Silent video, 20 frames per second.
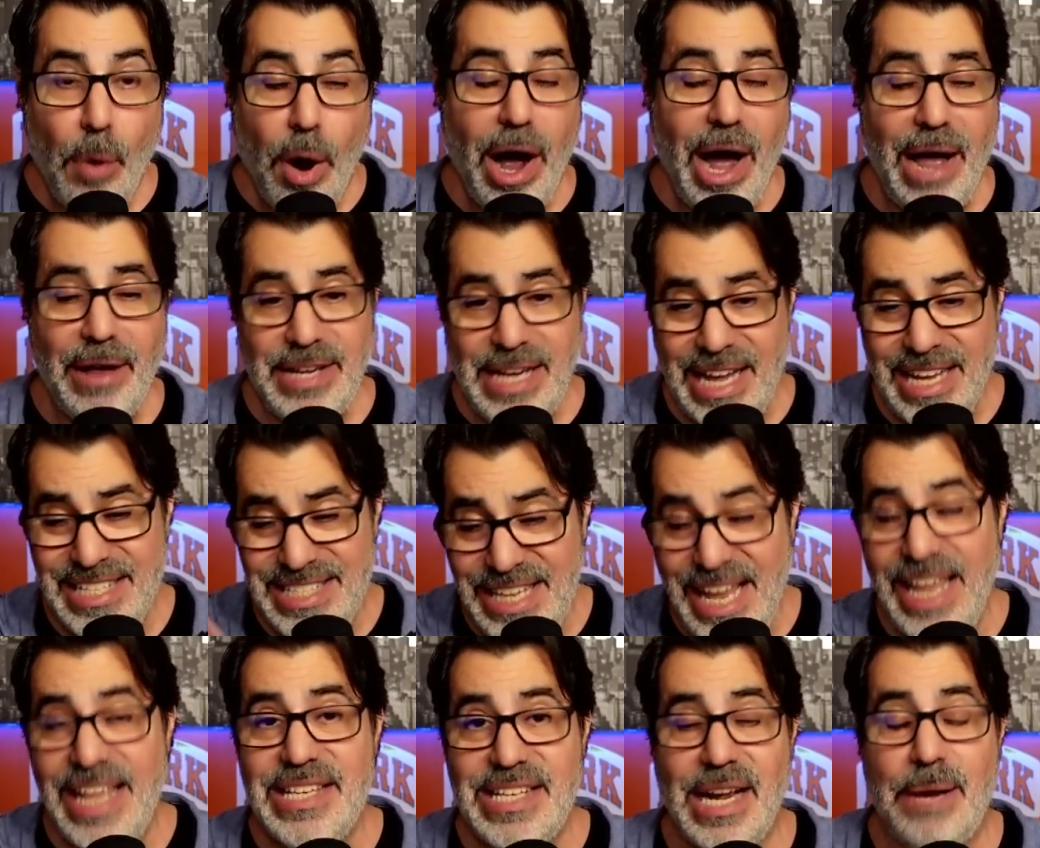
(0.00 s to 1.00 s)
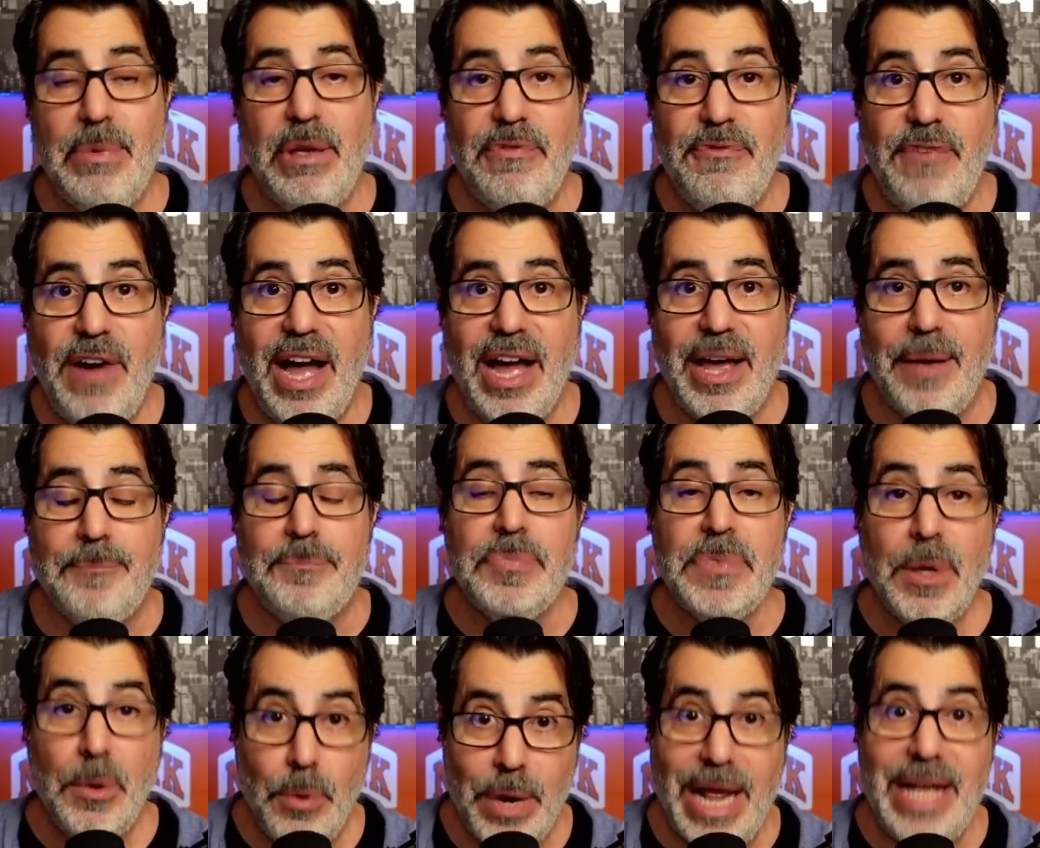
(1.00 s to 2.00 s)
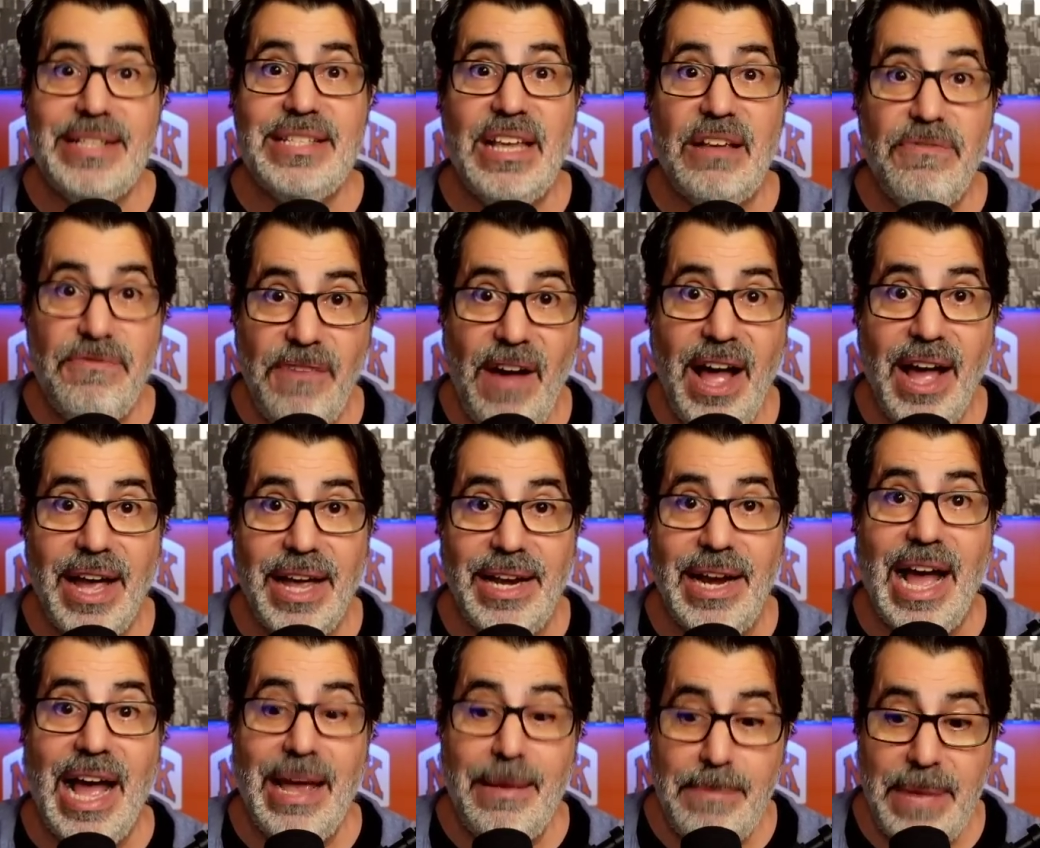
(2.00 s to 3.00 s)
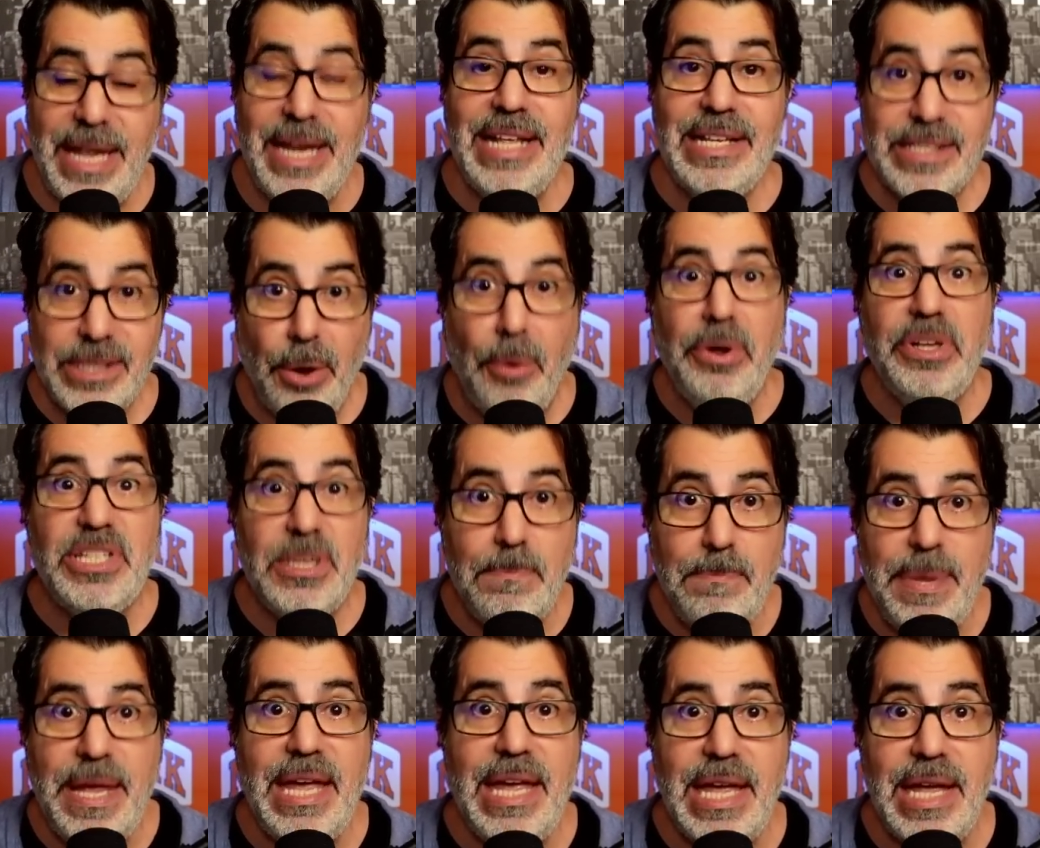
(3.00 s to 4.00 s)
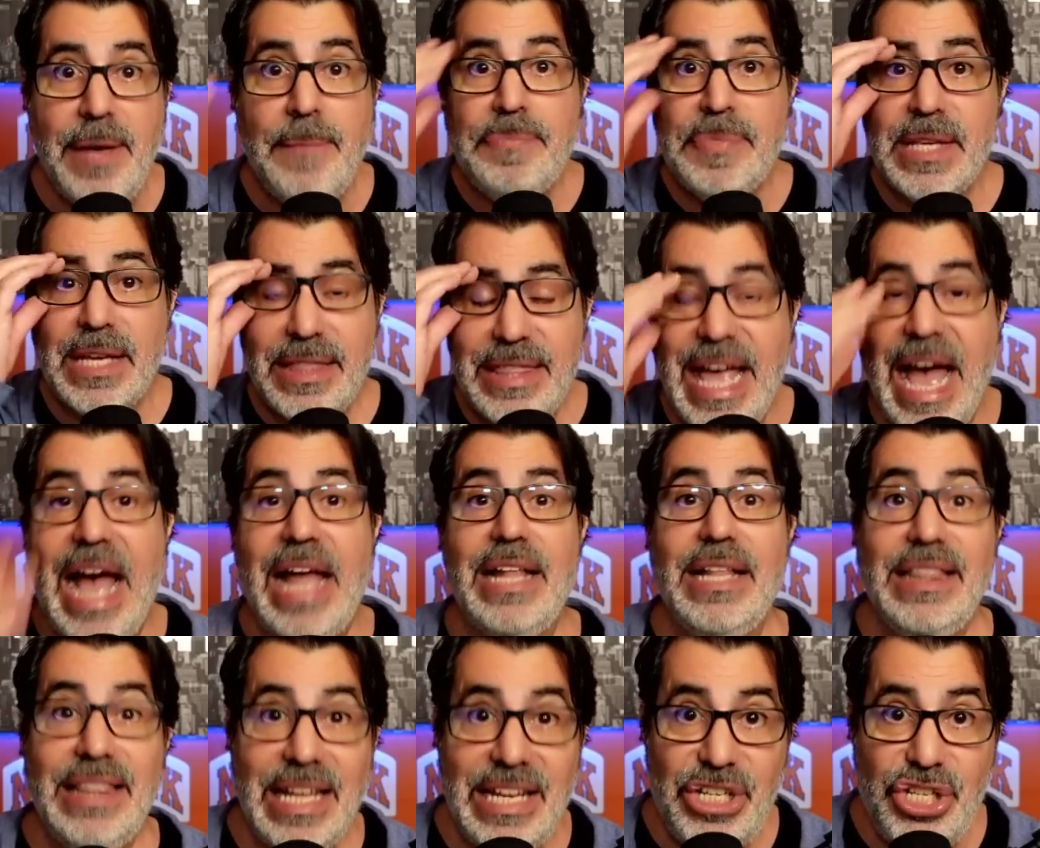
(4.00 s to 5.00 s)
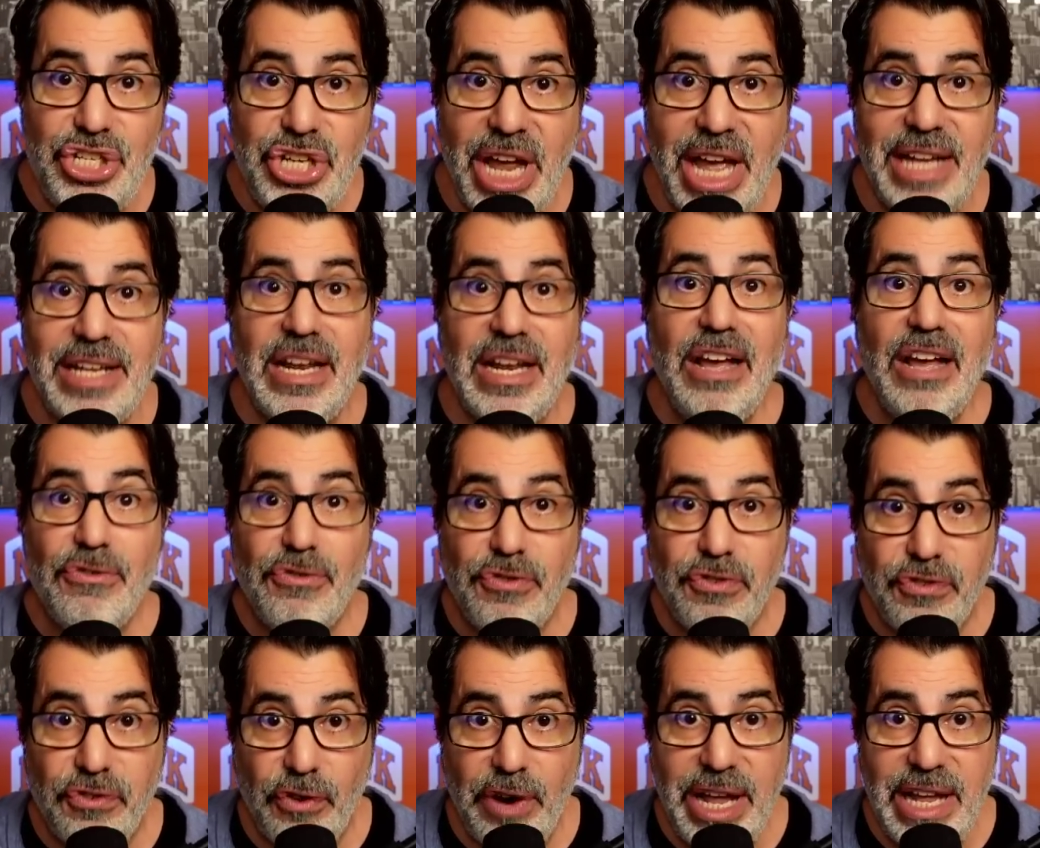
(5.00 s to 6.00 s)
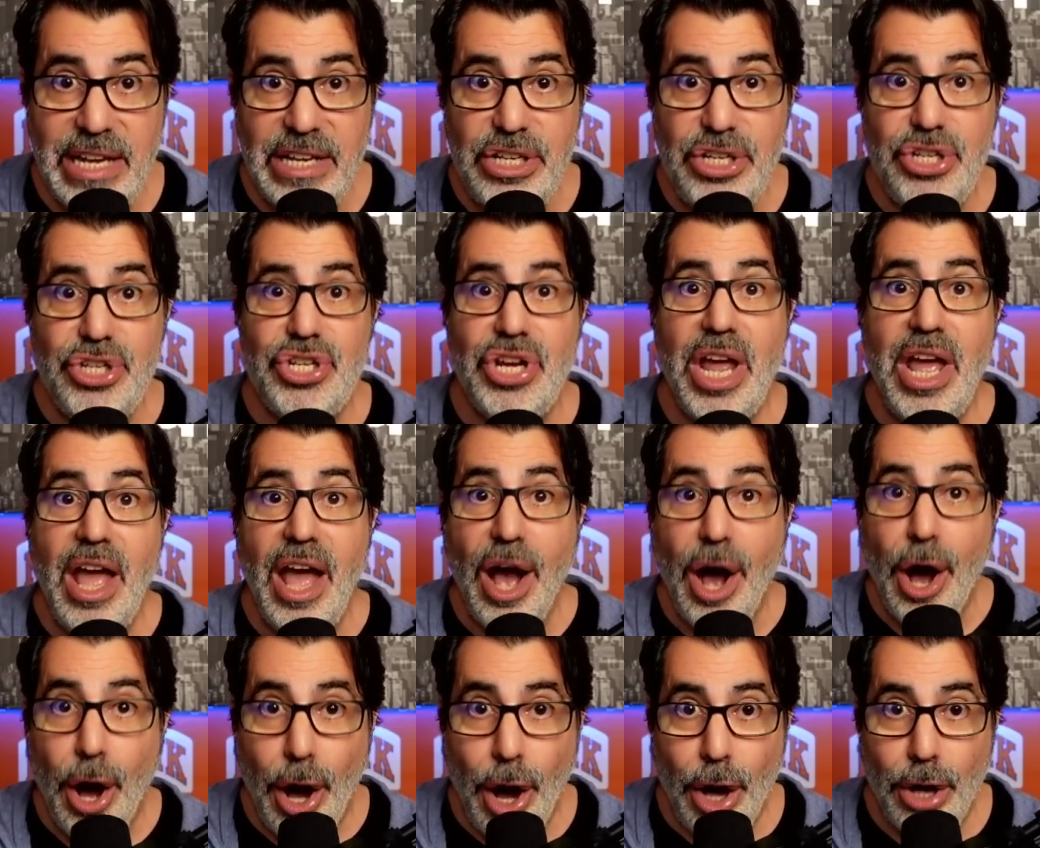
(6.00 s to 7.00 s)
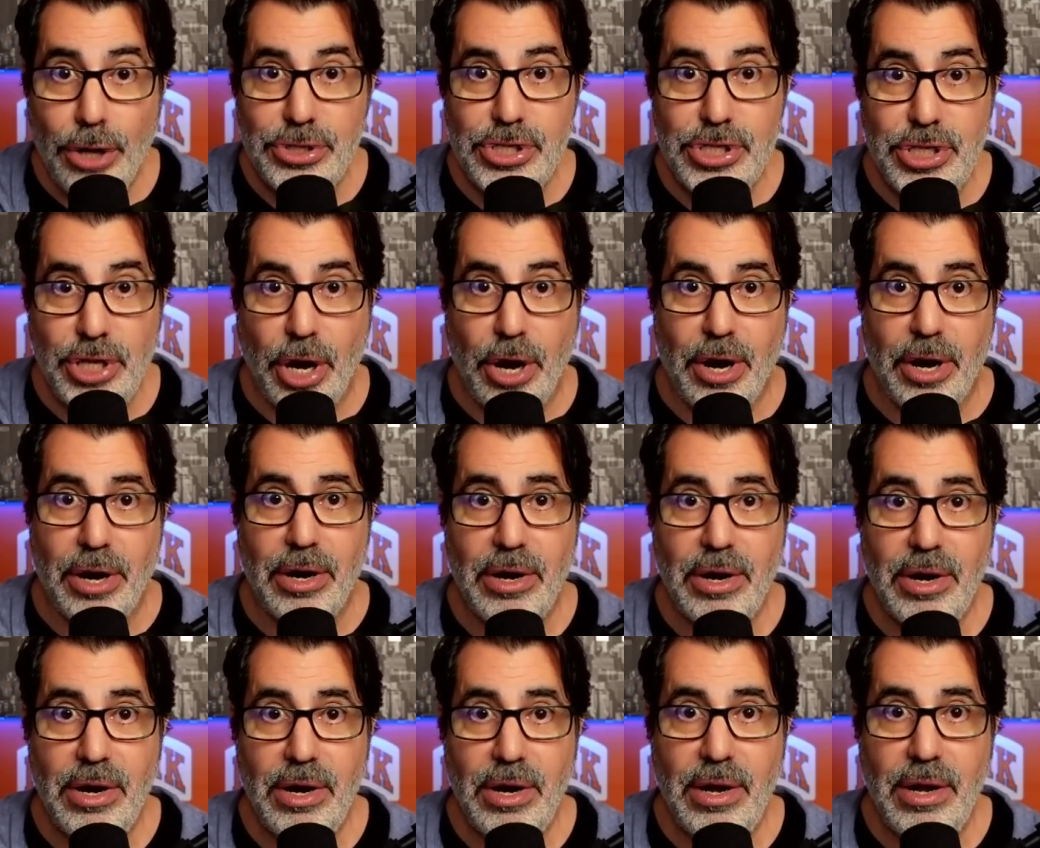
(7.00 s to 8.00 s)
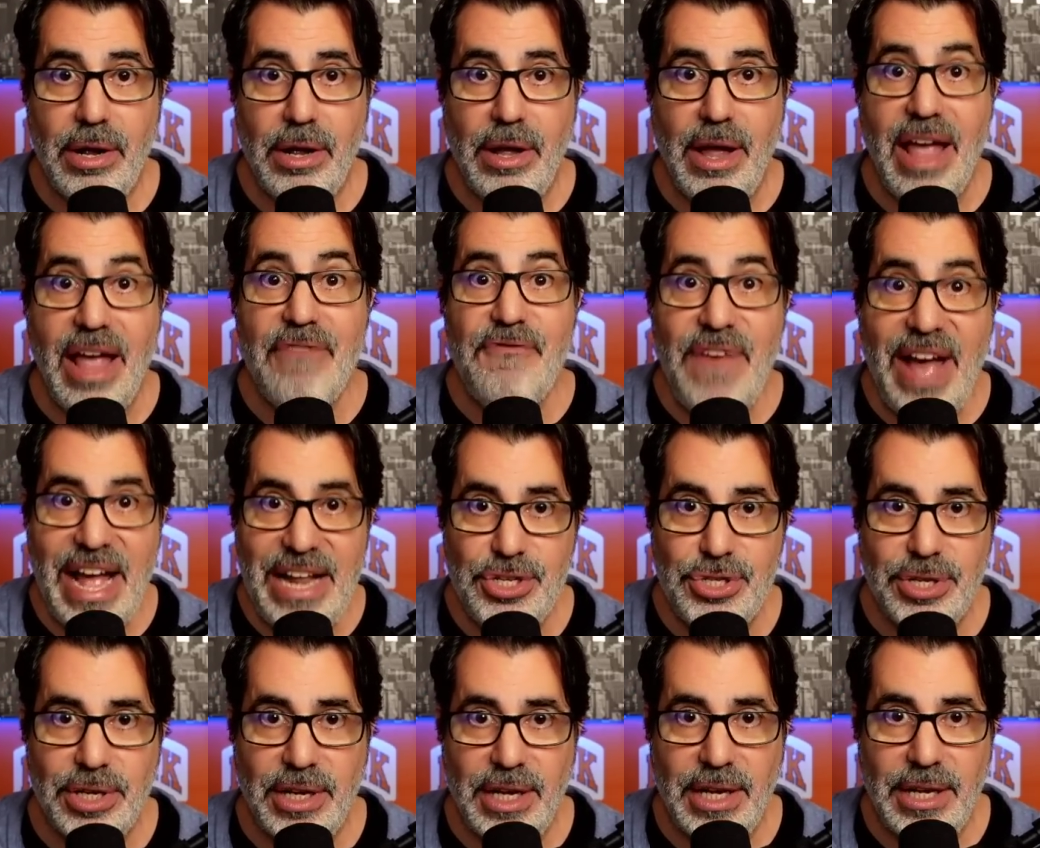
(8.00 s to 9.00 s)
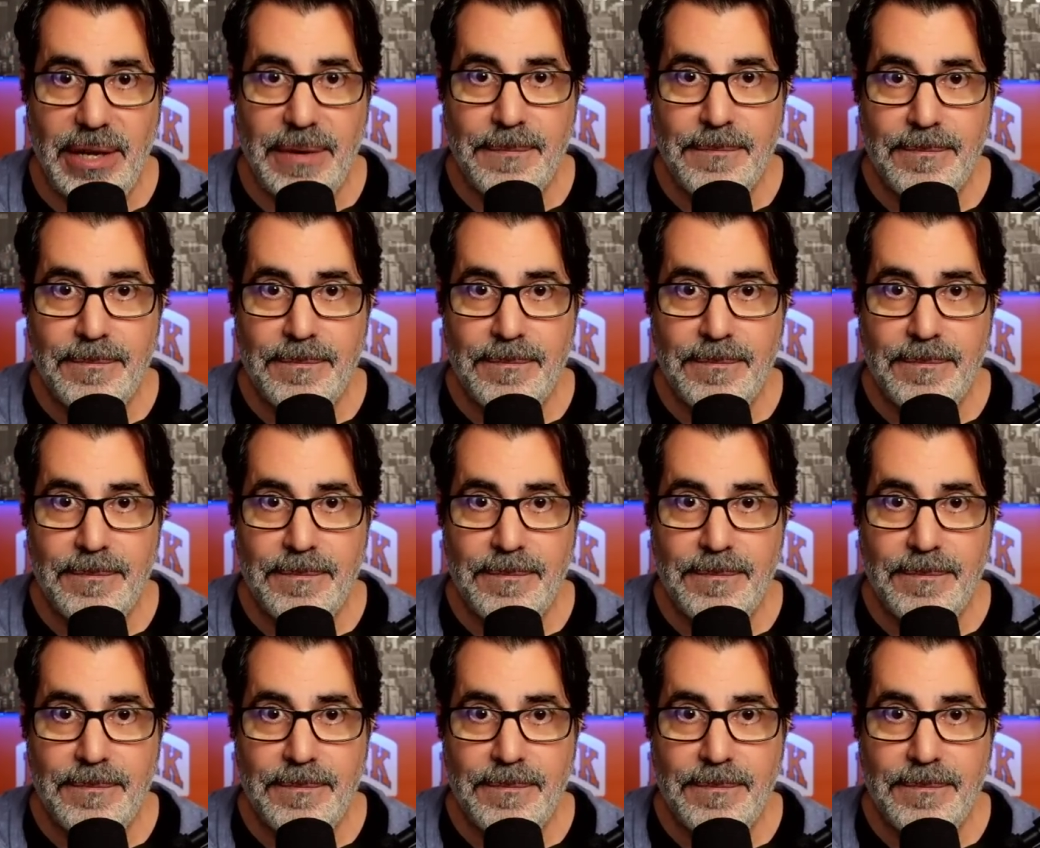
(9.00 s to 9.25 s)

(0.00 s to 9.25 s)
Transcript: I say he's going to be fine. When I say fine, I mean he's going to be that legit fringe all-star. Eventually.